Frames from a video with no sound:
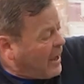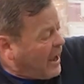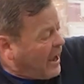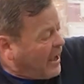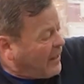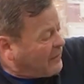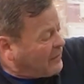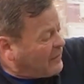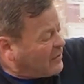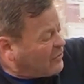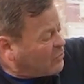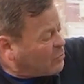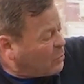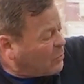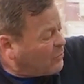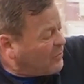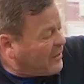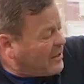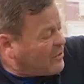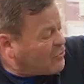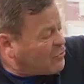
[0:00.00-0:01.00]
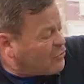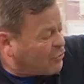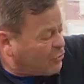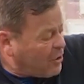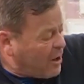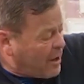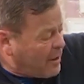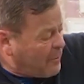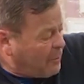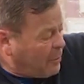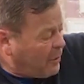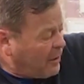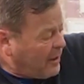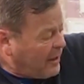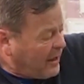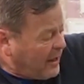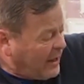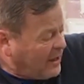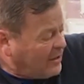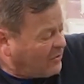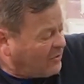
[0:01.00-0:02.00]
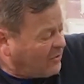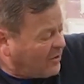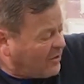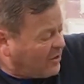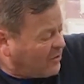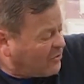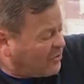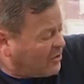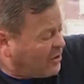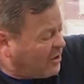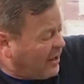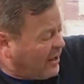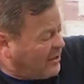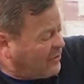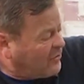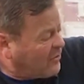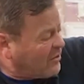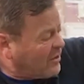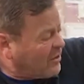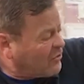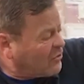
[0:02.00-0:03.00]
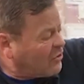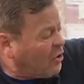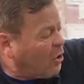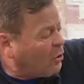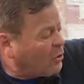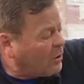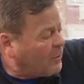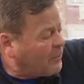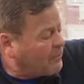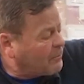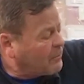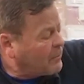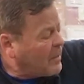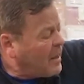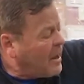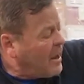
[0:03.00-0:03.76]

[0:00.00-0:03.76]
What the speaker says: and this will then drip into this column.